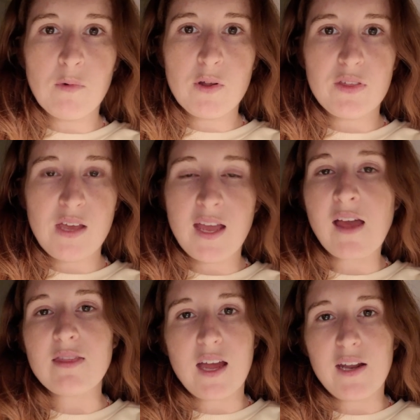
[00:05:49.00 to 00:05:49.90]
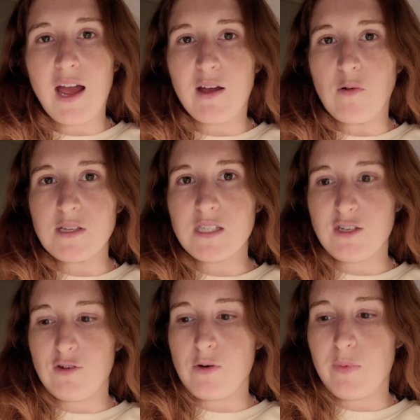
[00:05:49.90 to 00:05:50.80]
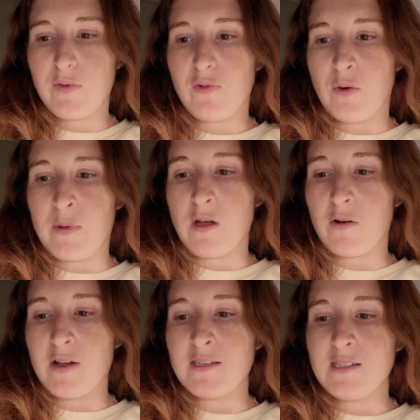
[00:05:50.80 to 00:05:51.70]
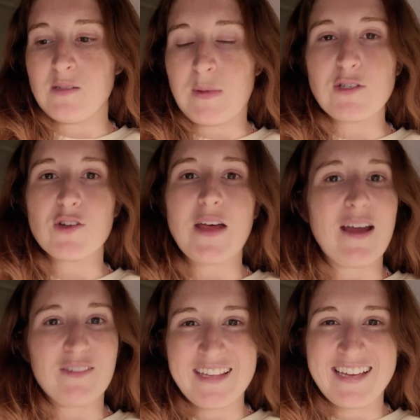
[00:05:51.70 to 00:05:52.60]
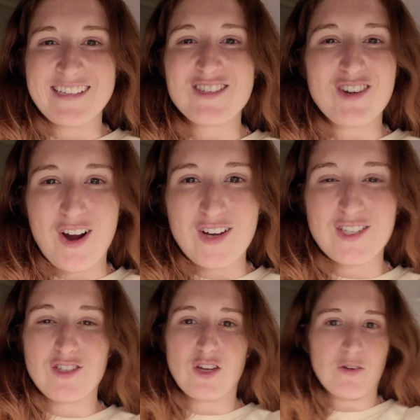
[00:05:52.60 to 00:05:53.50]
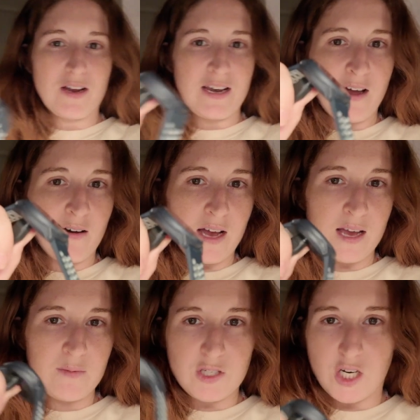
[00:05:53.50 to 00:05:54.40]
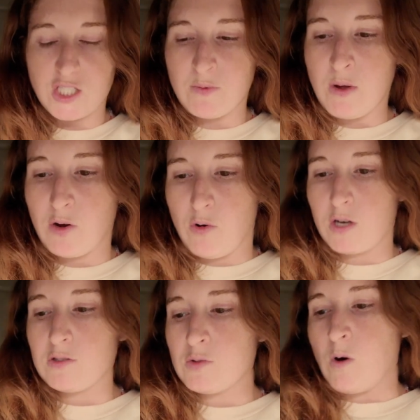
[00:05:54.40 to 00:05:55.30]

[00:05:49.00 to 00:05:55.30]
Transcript: more thing that I always do before my long runs is make sure that everything is charged. So right now I'm charging my Koros